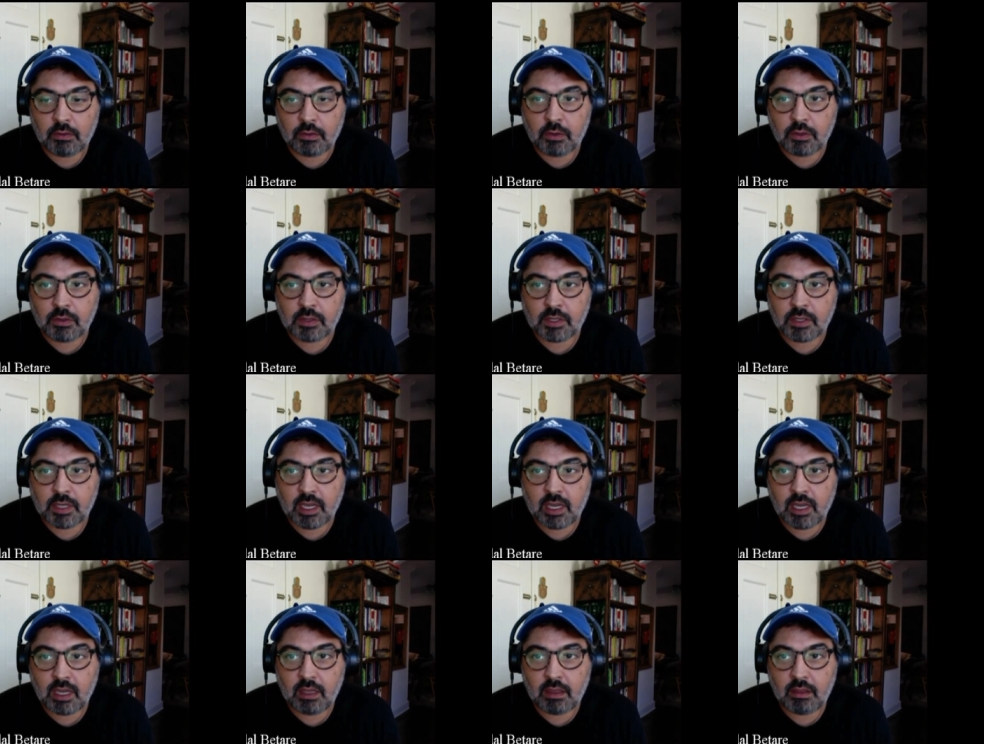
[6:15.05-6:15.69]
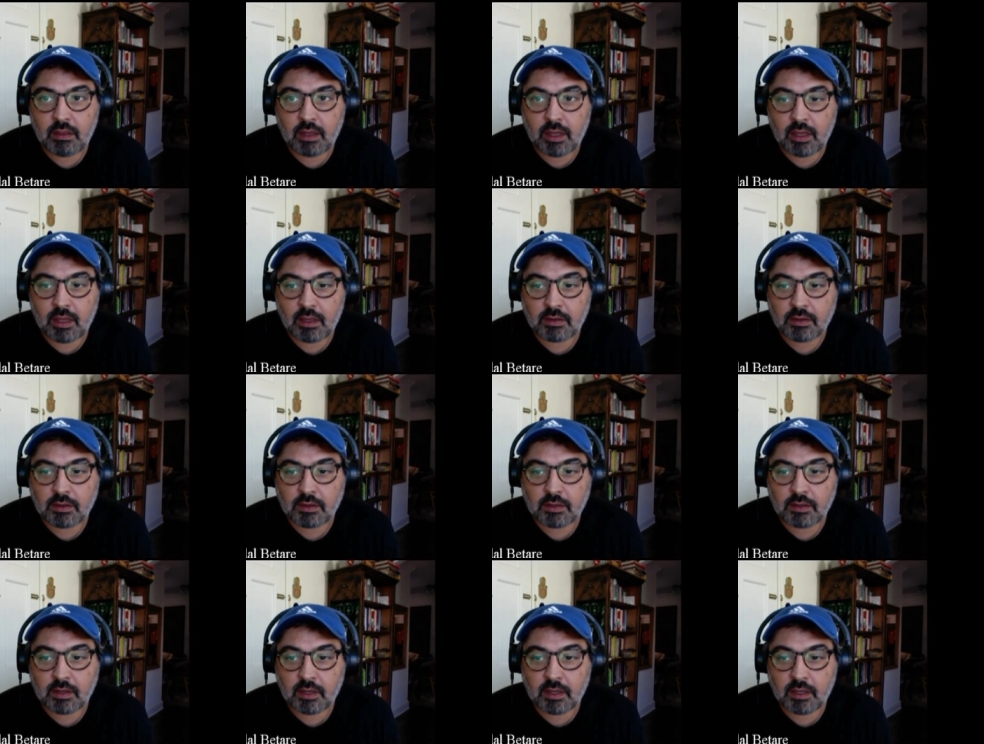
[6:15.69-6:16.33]
to see
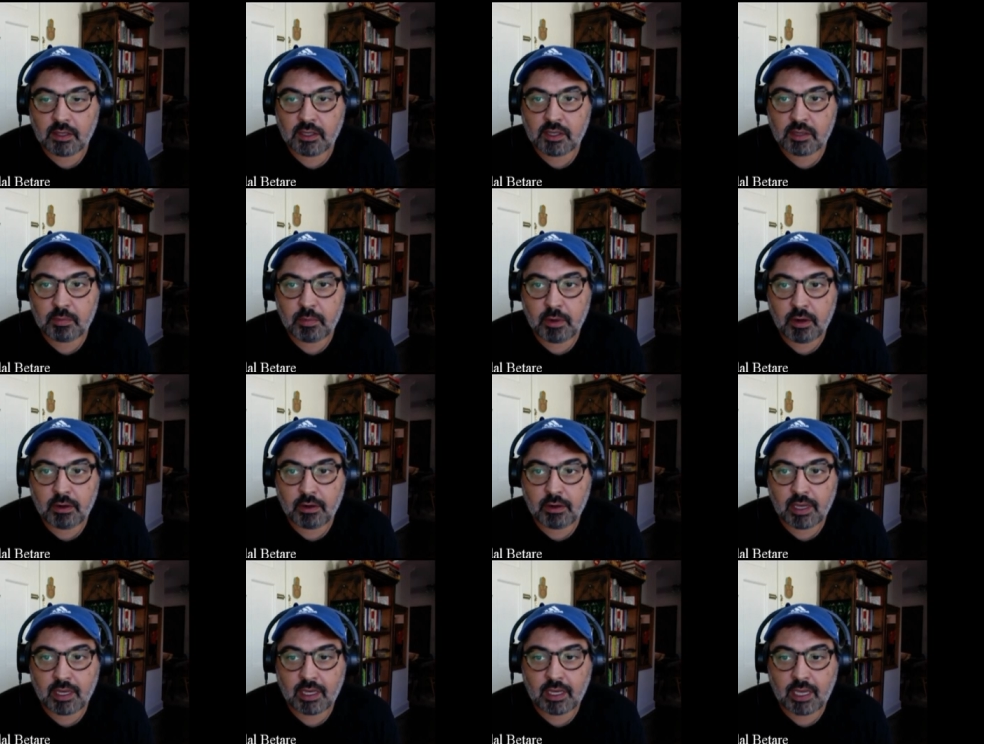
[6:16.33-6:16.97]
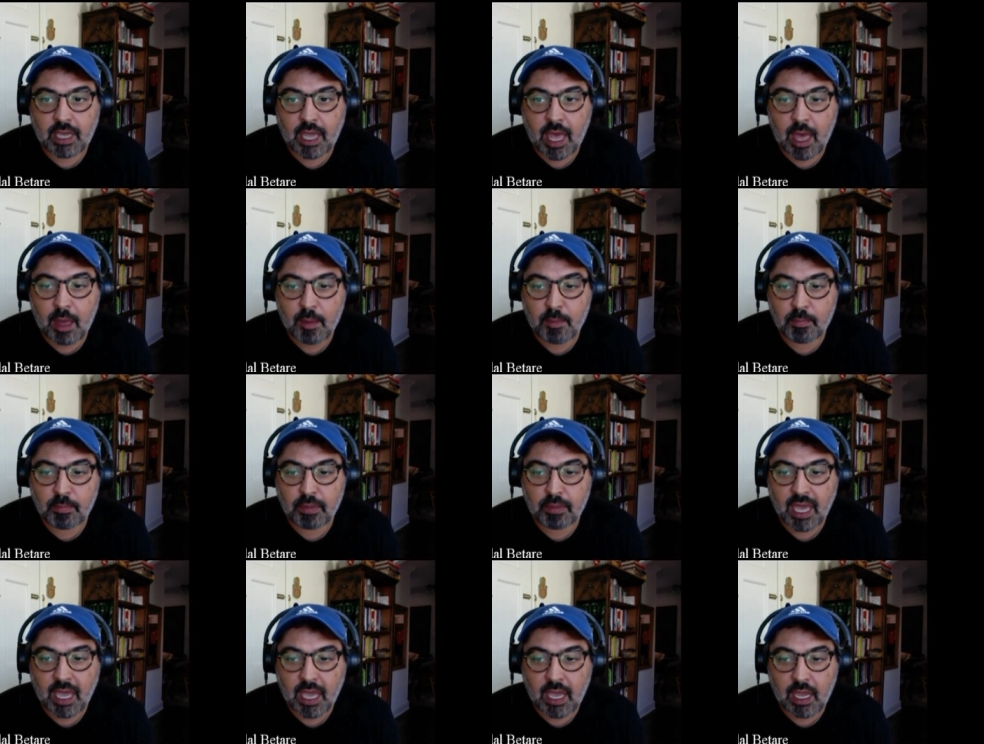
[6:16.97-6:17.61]
this uh, smearing
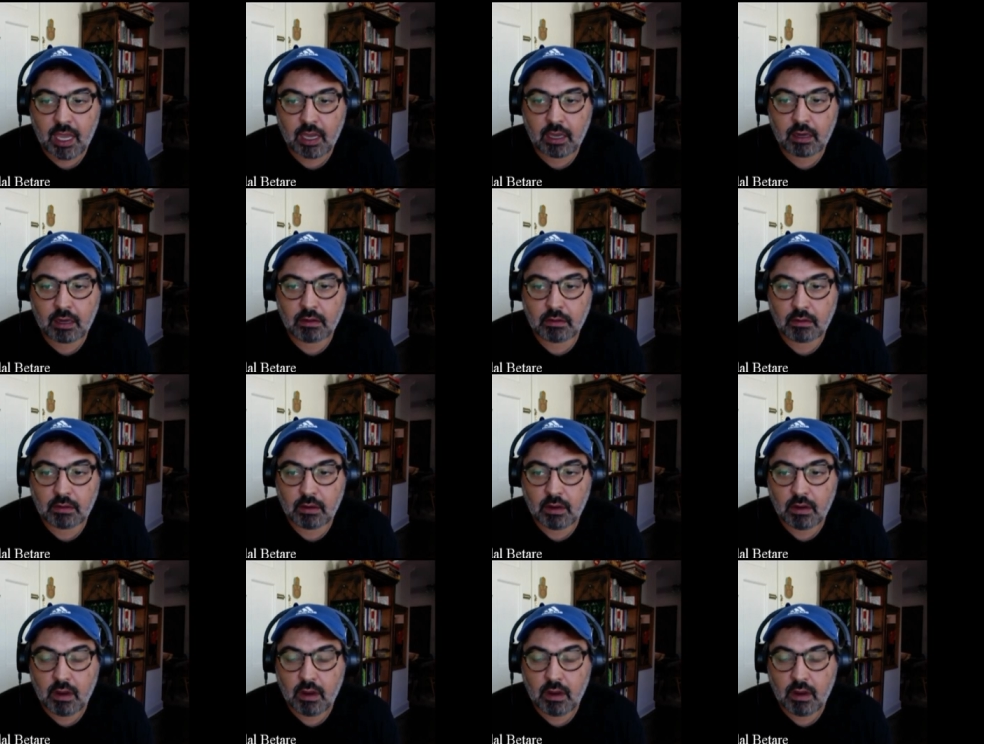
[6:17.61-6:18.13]
campaign,